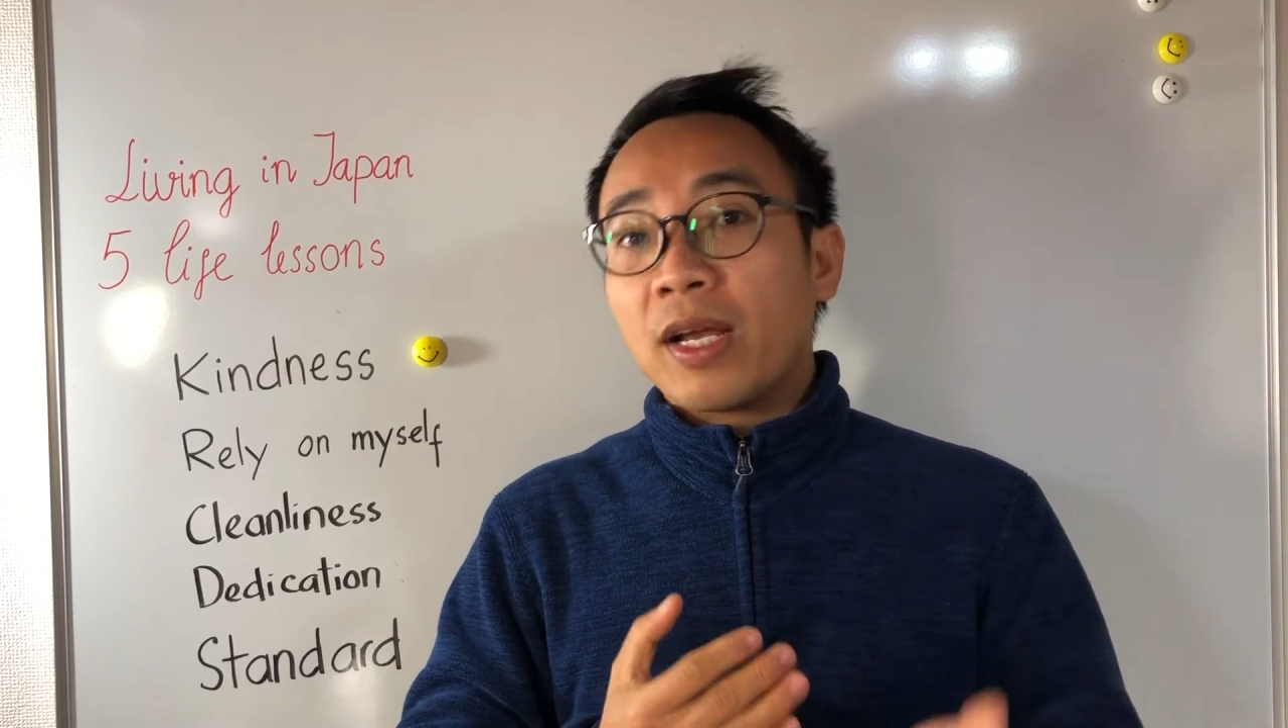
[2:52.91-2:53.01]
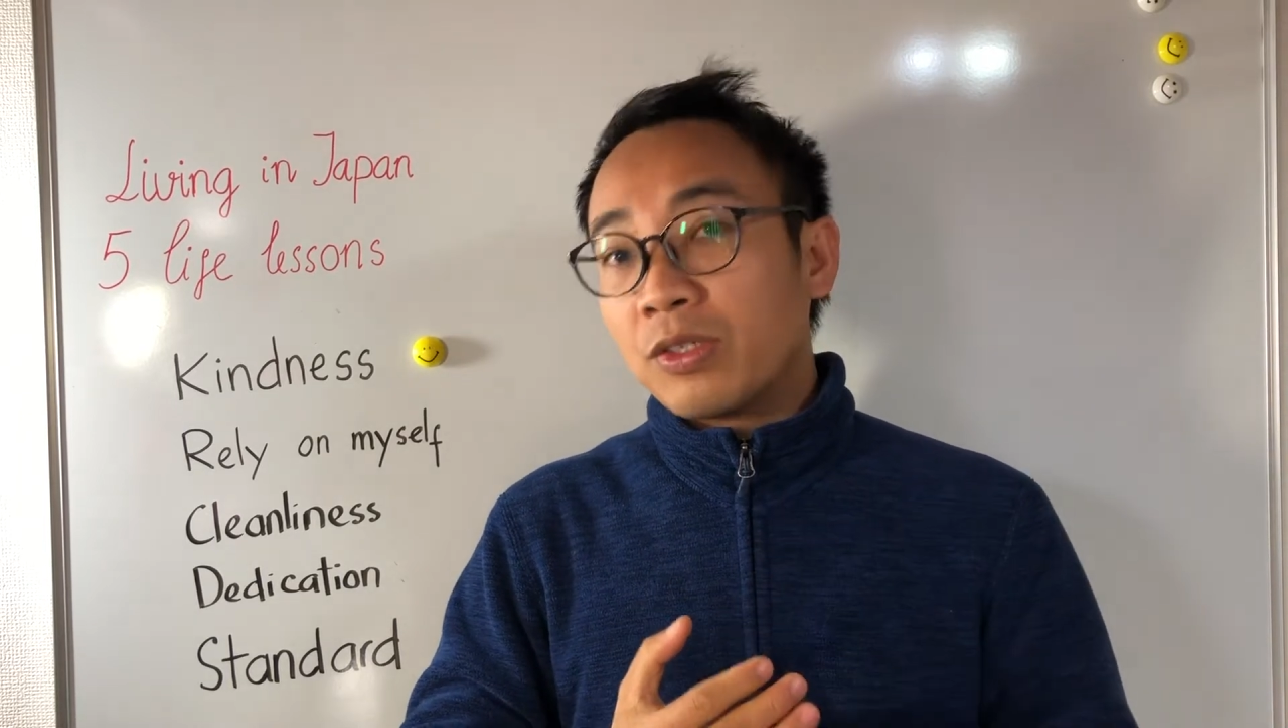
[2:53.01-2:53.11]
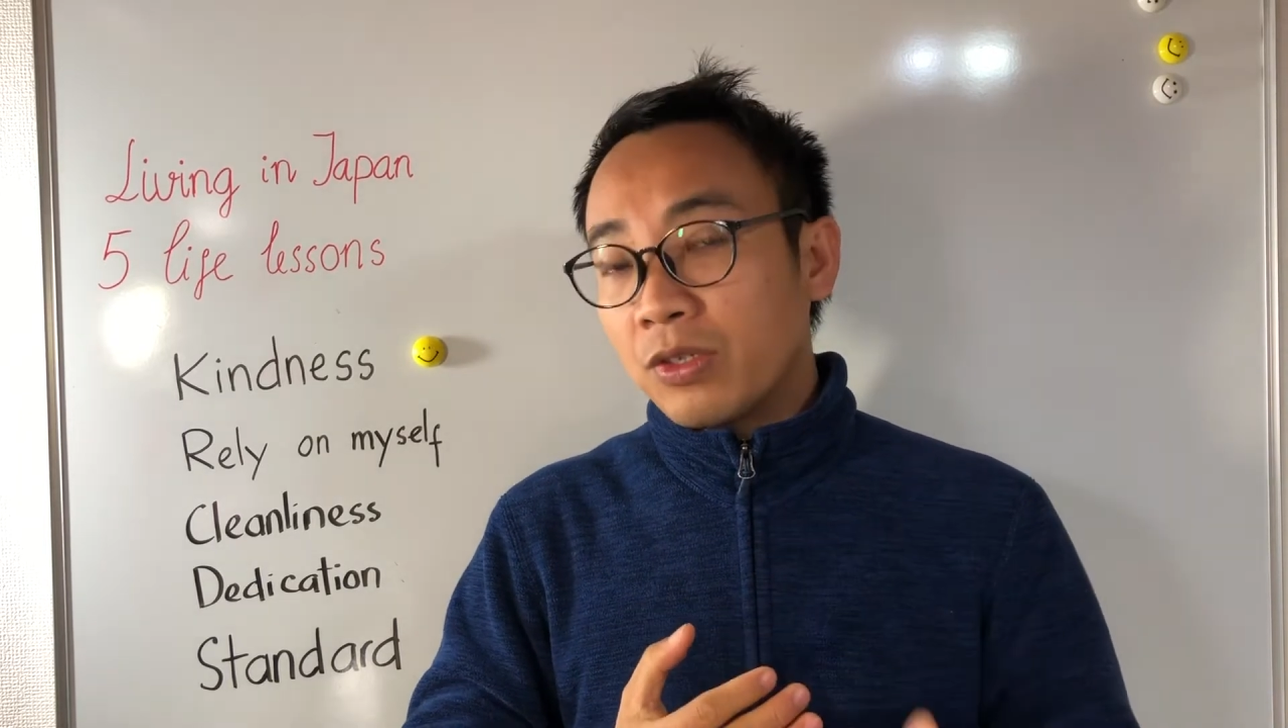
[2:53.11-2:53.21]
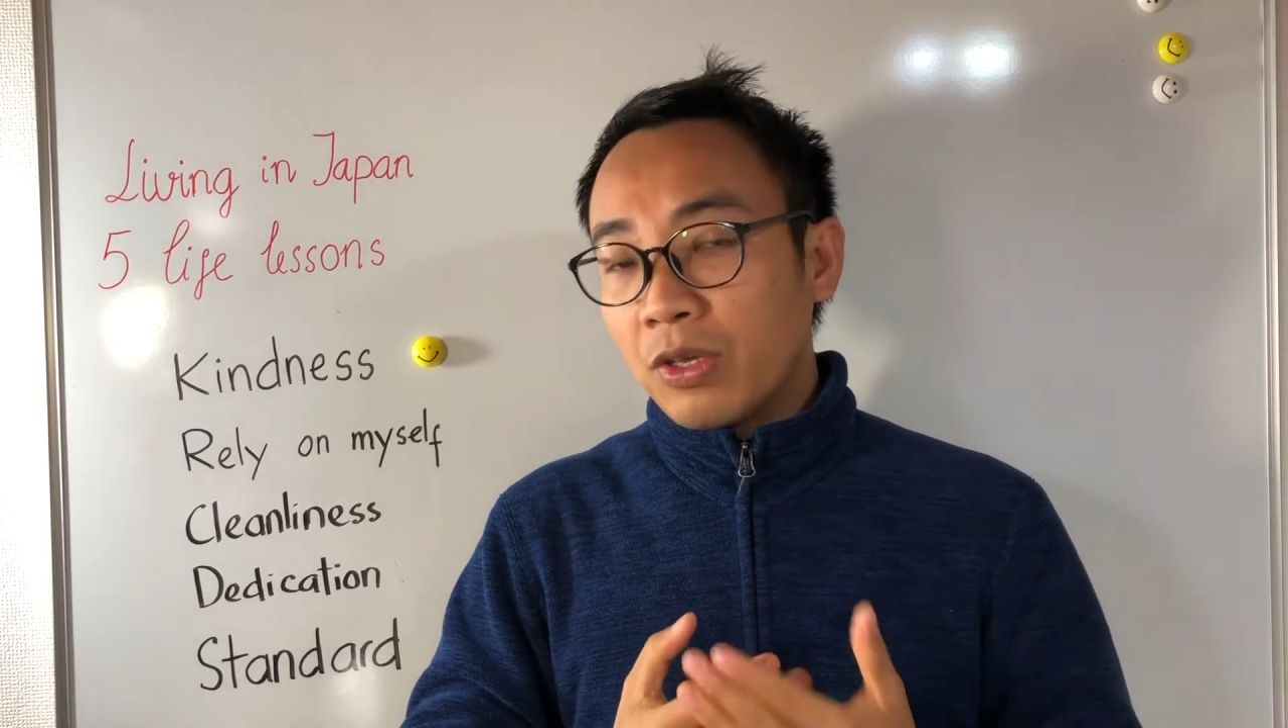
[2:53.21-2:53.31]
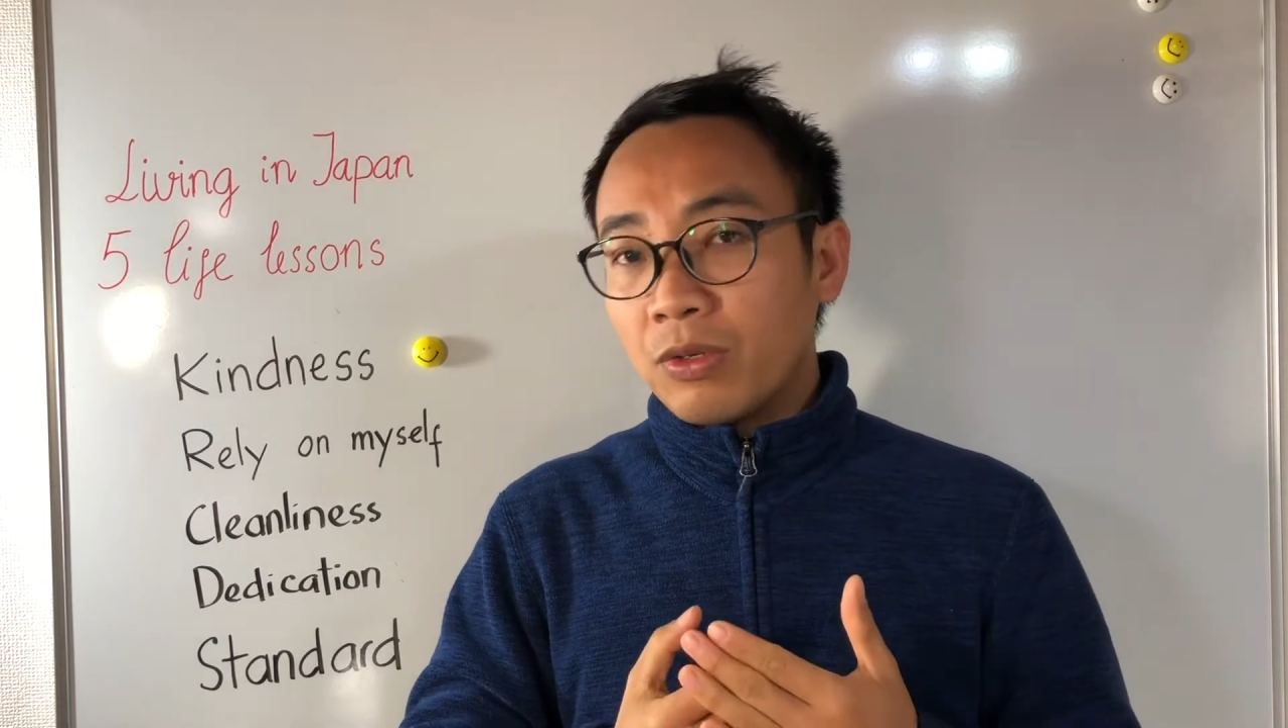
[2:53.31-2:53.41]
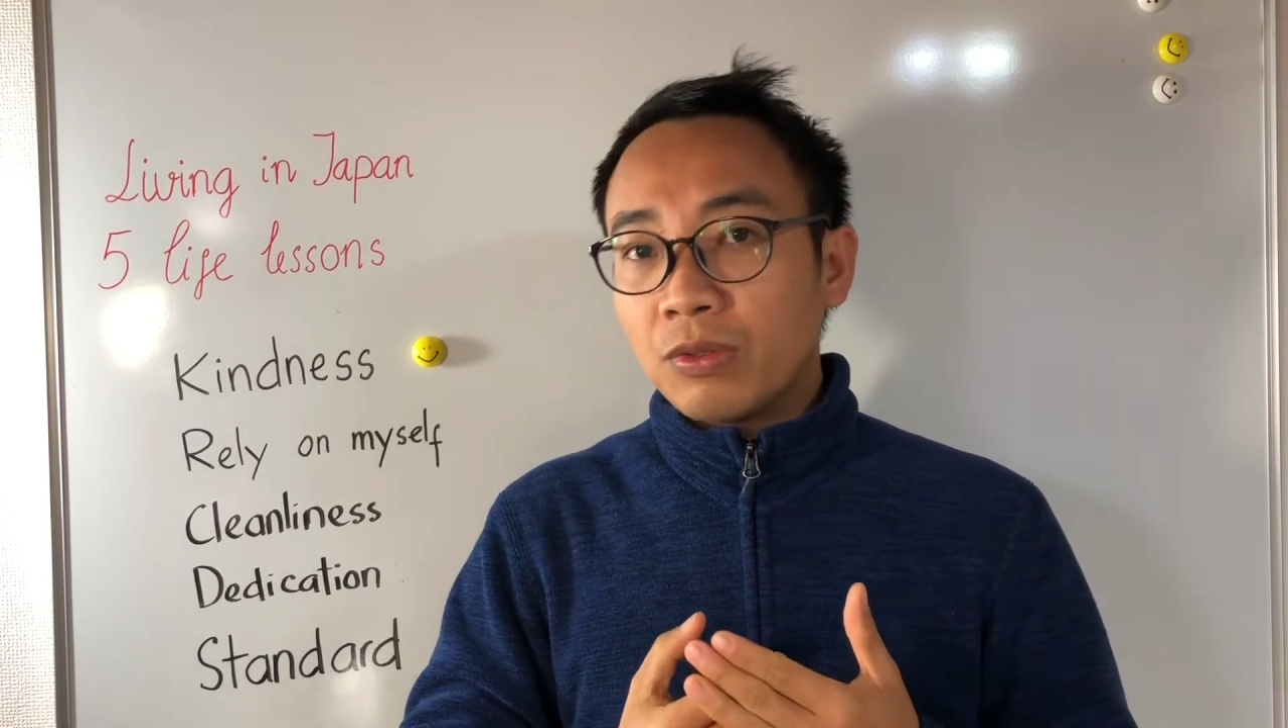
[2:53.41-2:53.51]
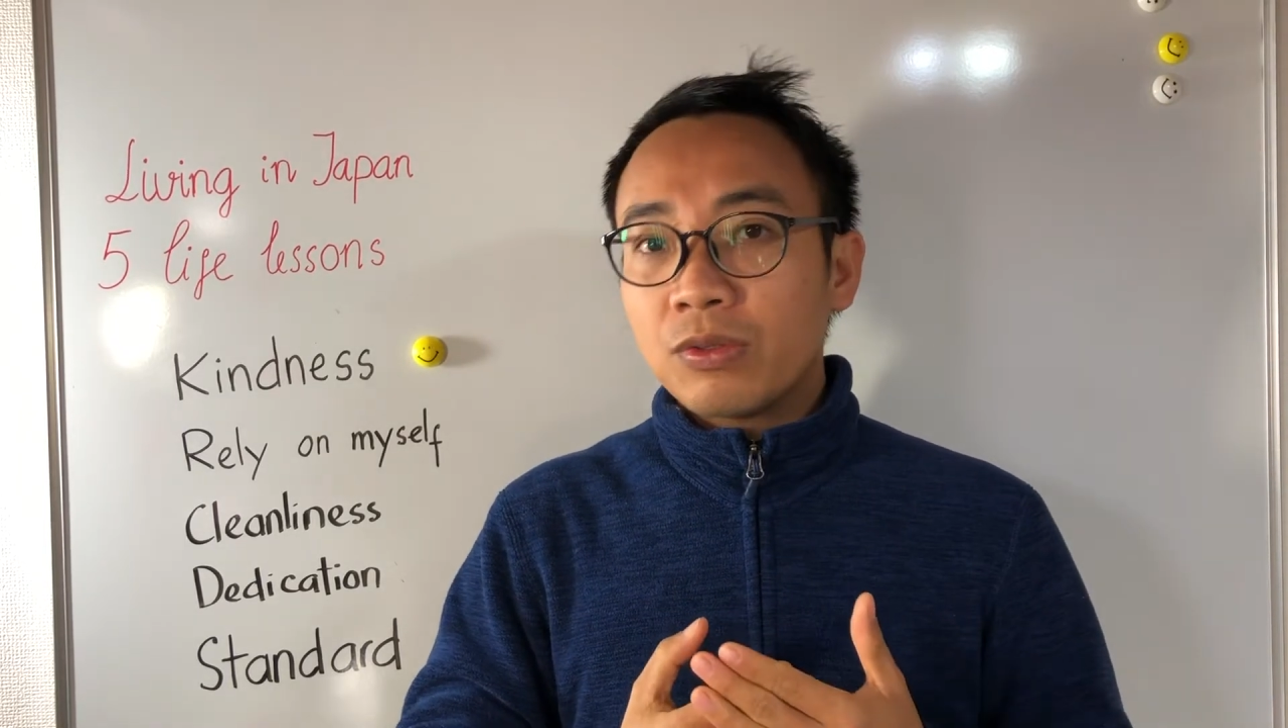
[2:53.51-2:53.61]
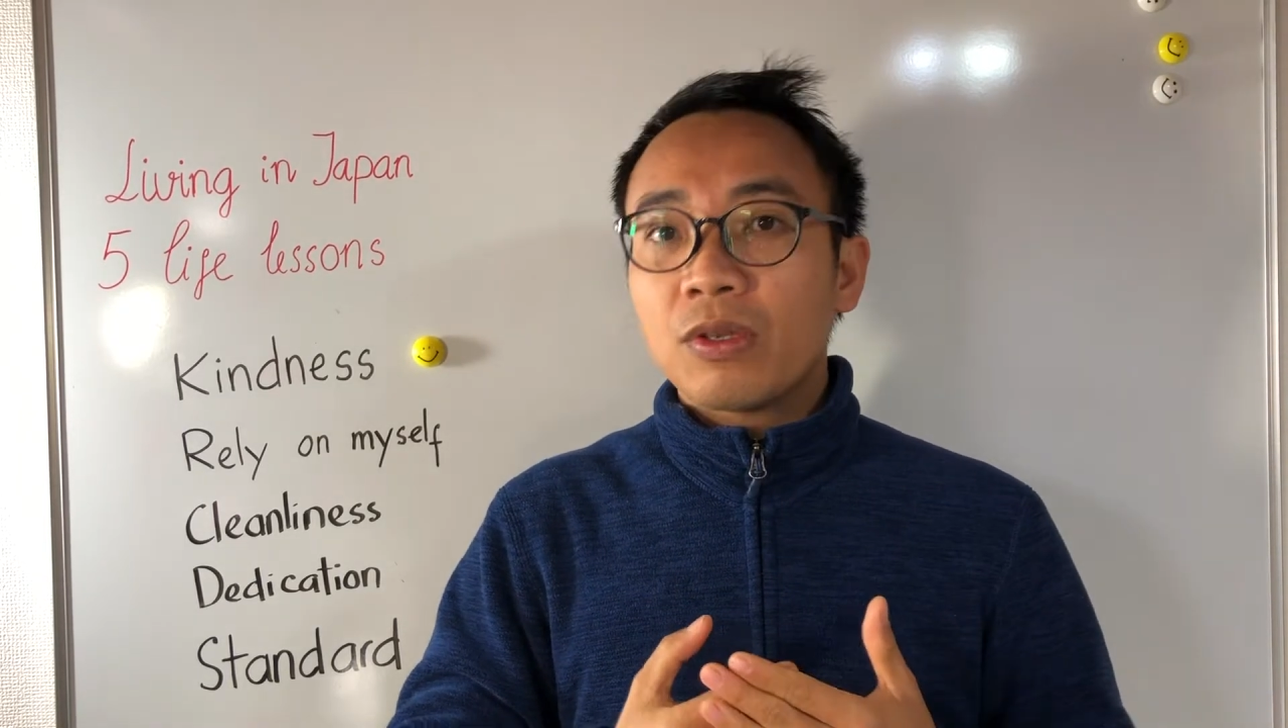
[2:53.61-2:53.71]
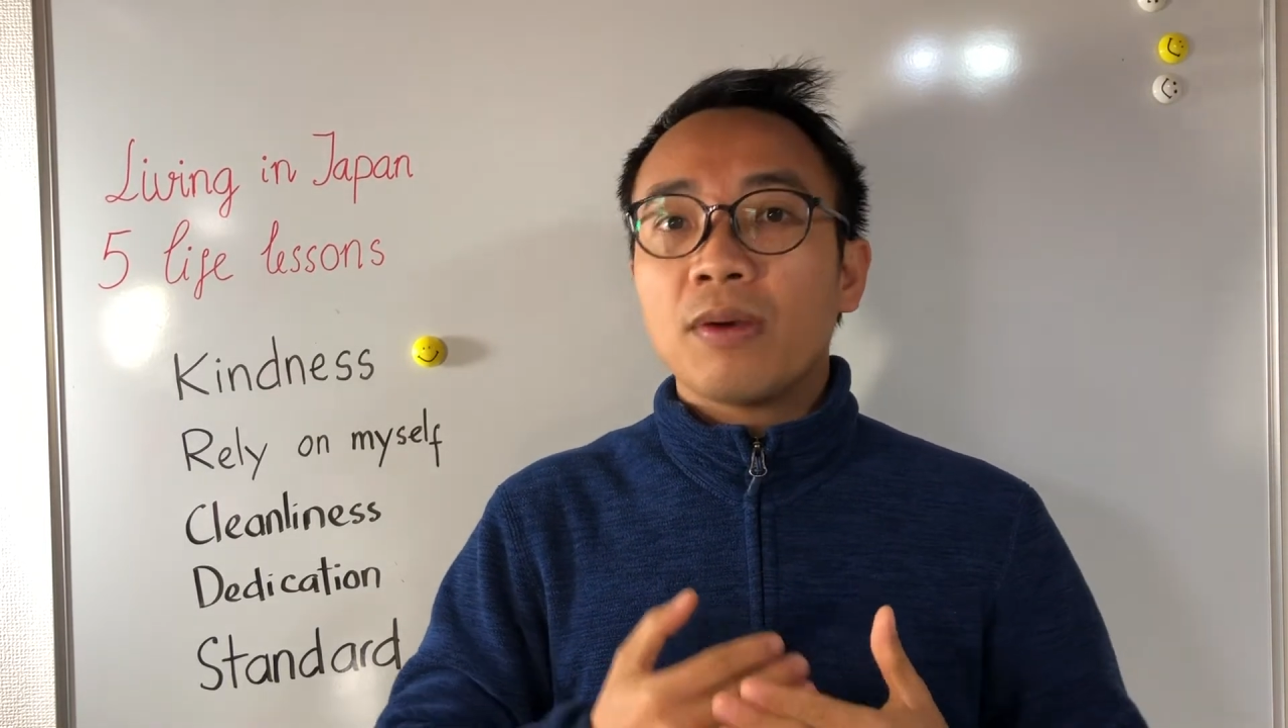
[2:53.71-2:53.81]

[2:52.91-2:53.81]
skills,